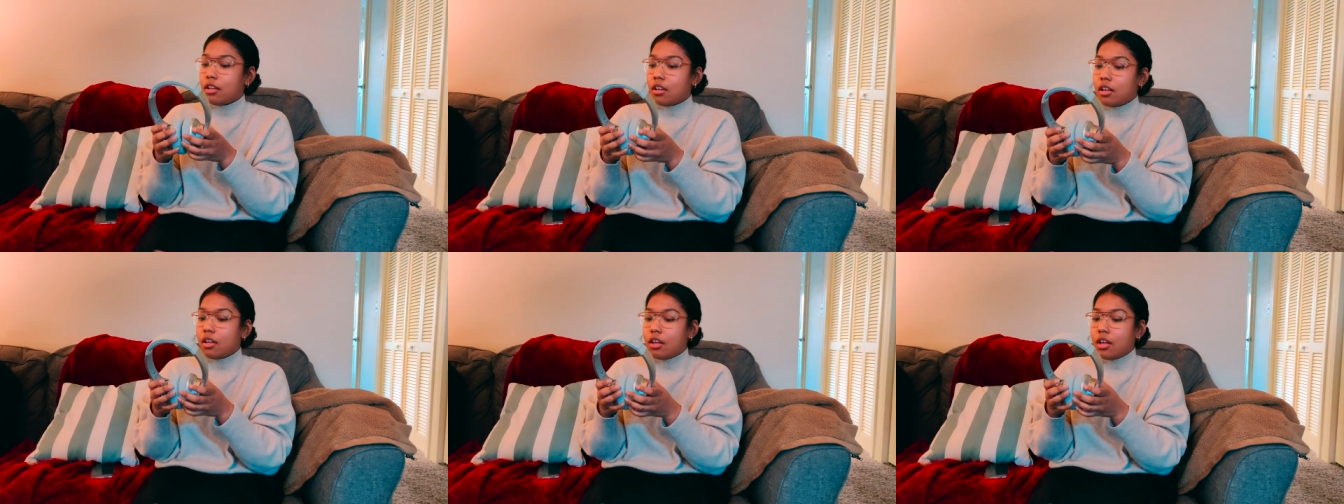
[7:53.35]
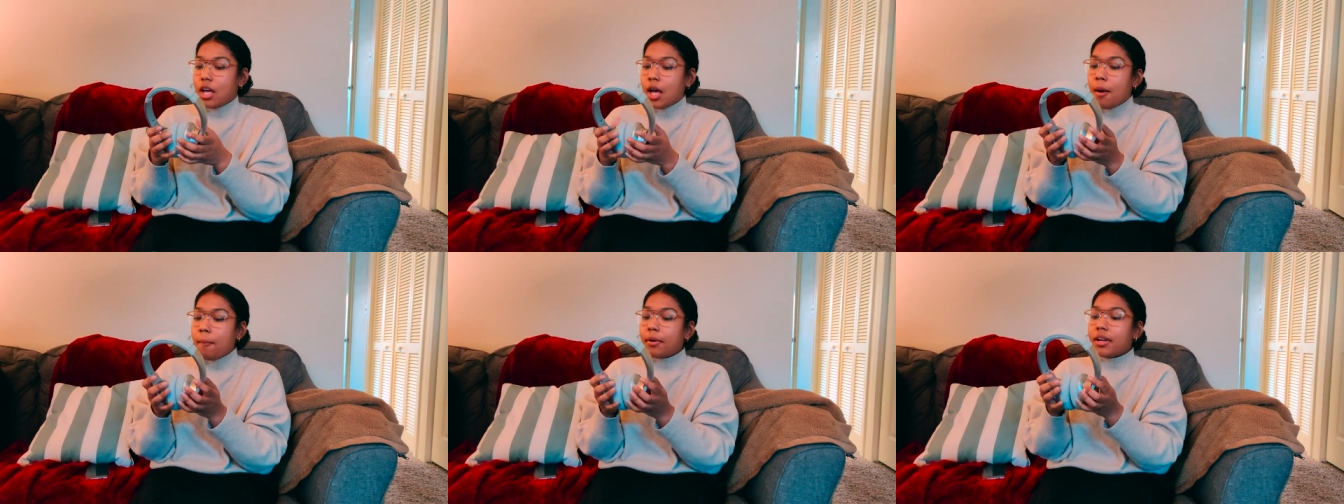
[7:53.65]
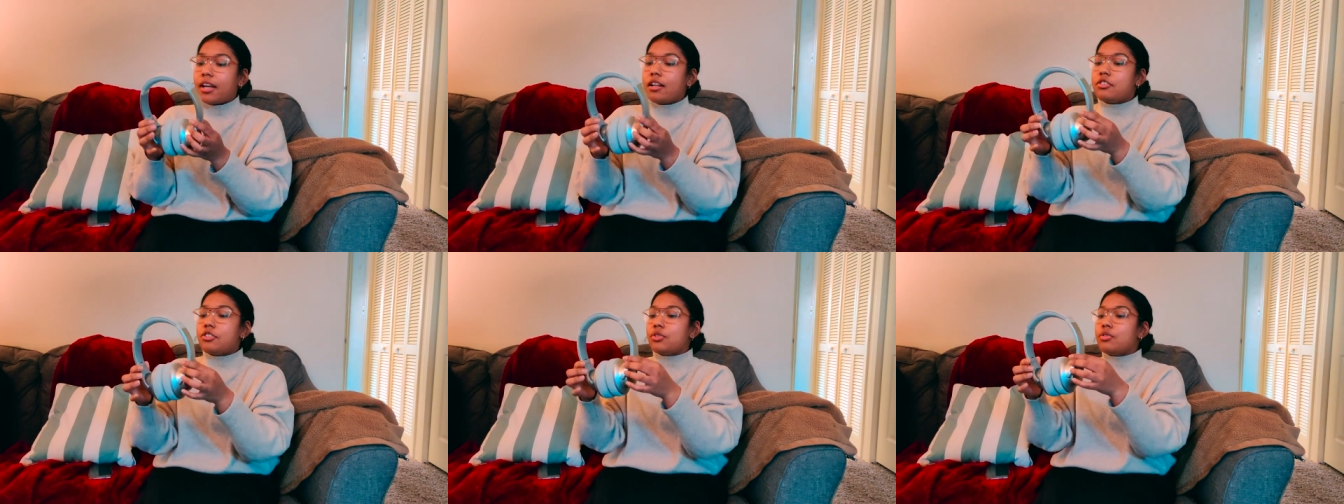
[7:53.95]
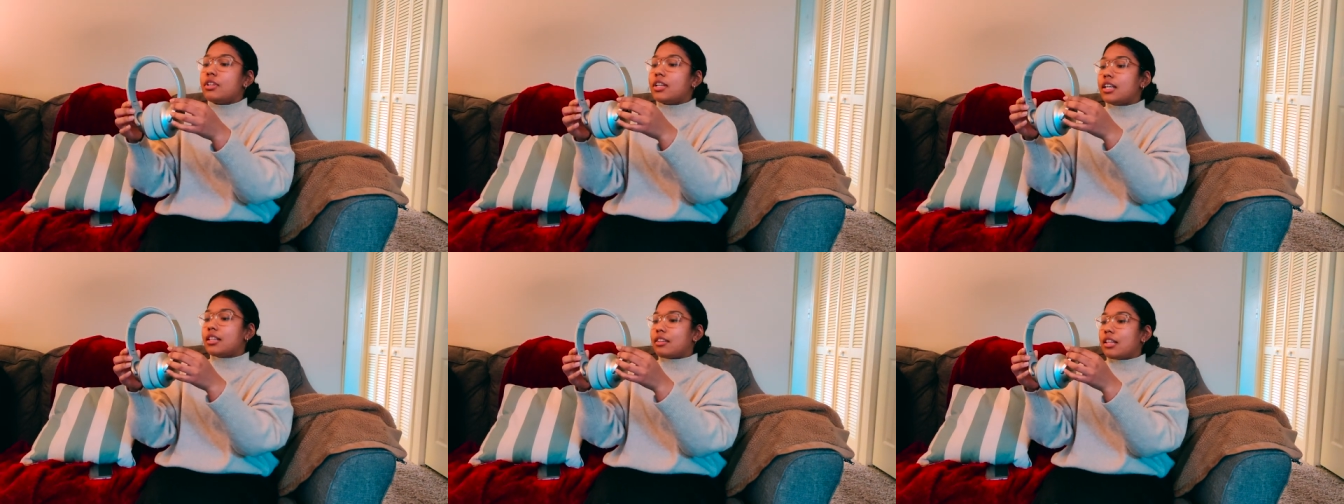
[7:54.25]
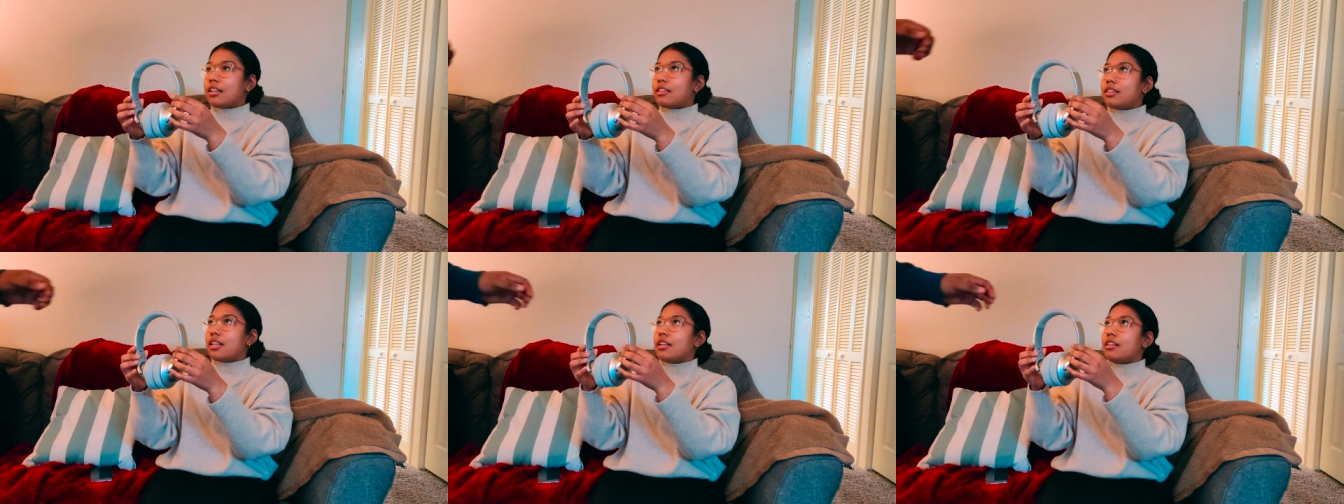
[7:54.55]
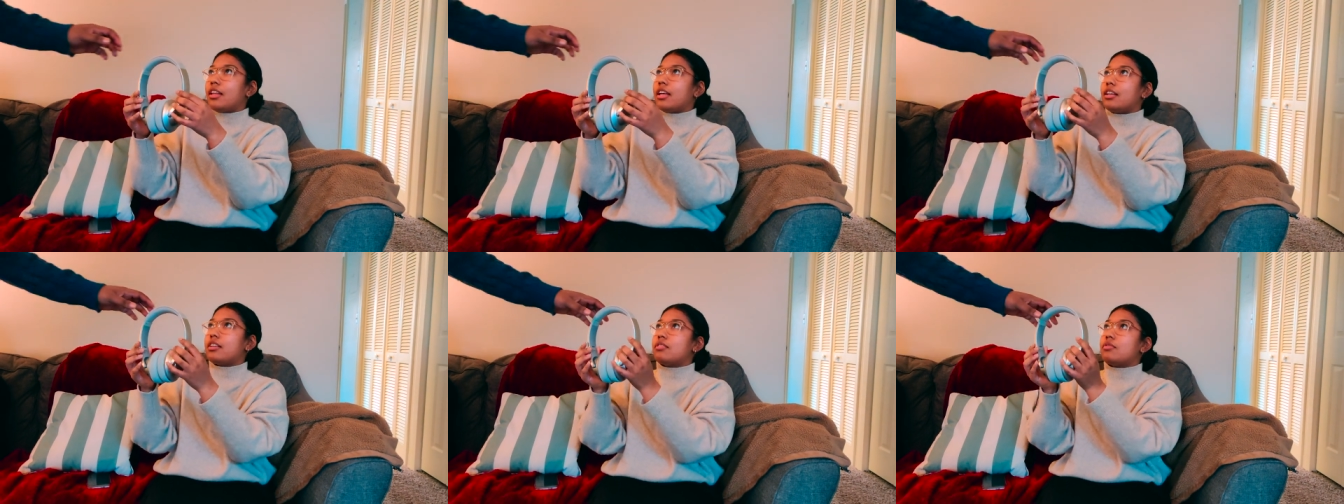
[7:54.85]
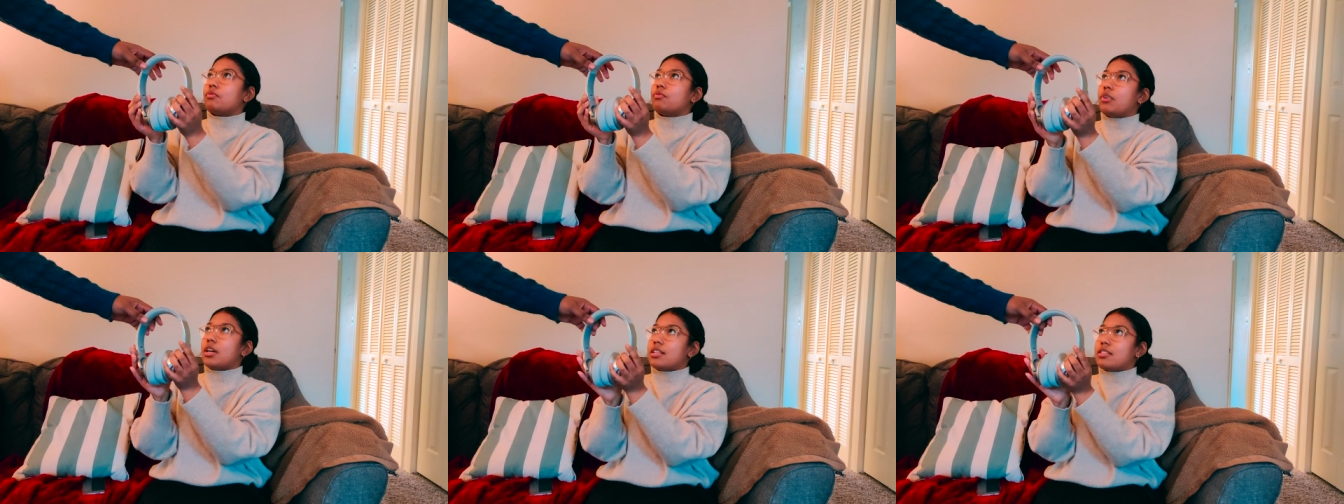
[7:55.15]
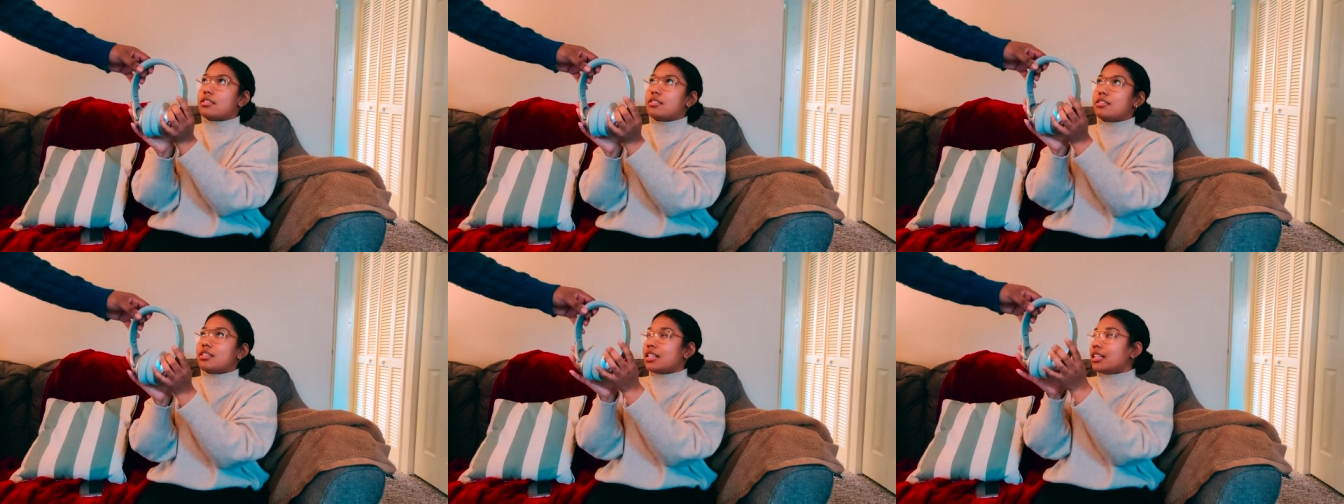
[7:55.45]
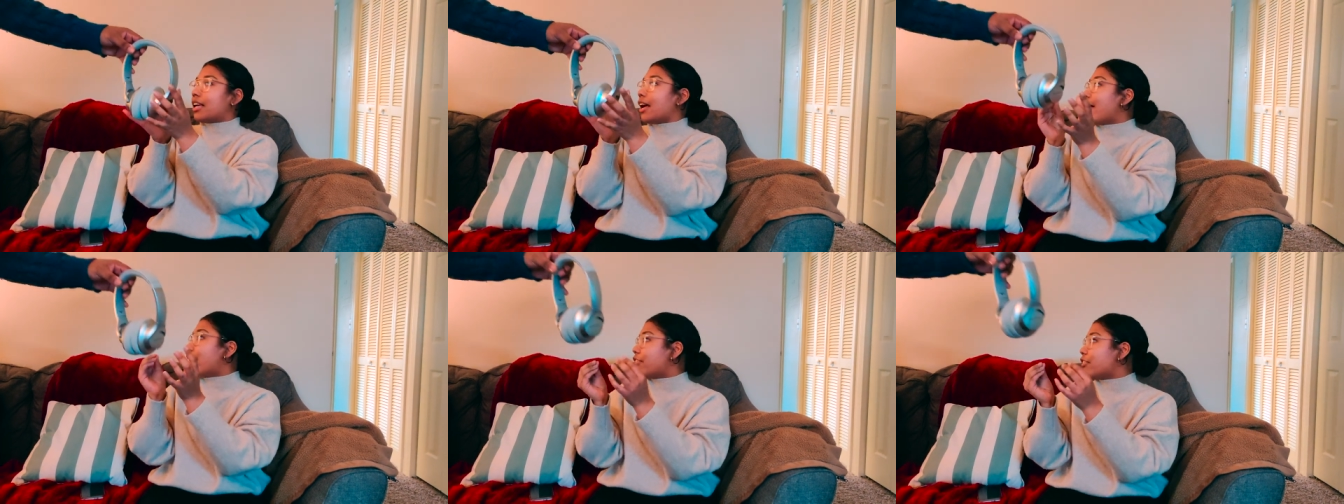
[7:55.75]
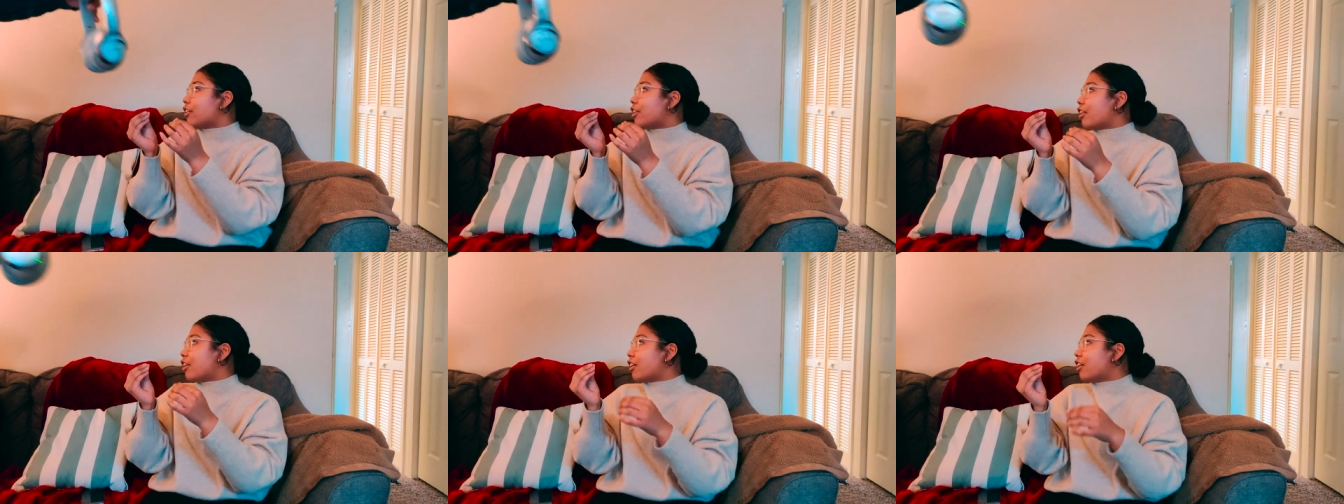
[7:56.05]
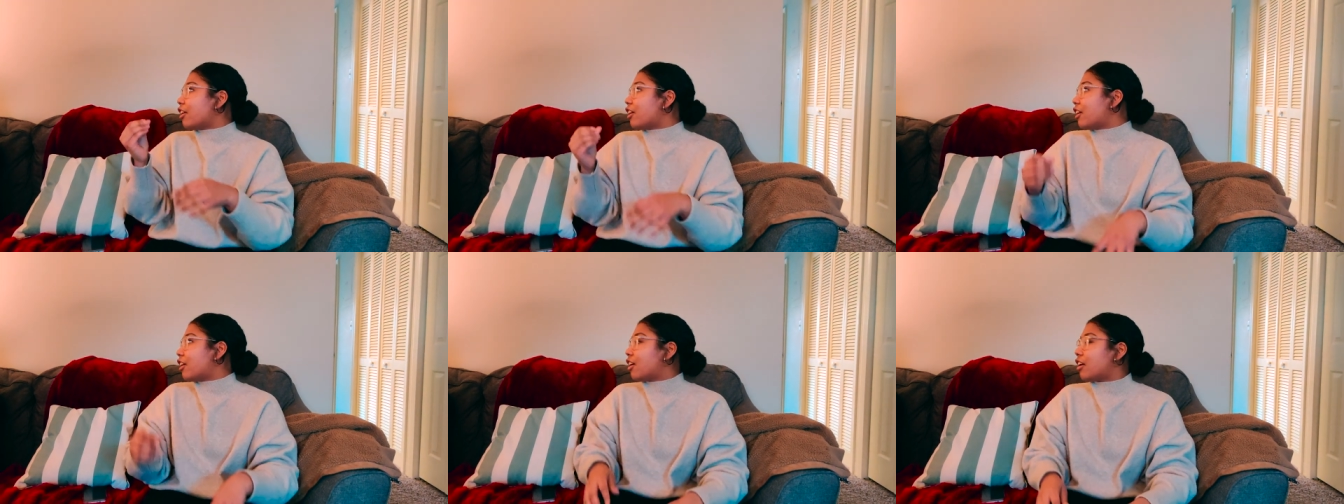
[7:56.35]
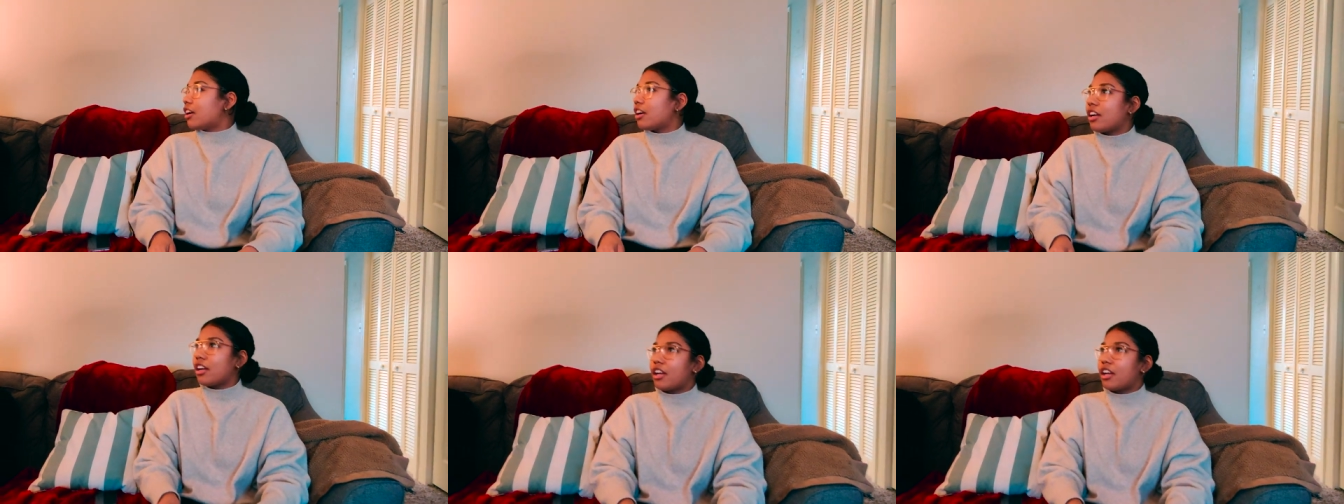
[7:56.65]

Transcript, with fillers: So real but quick, I do get that they like. while Cam is still recording here,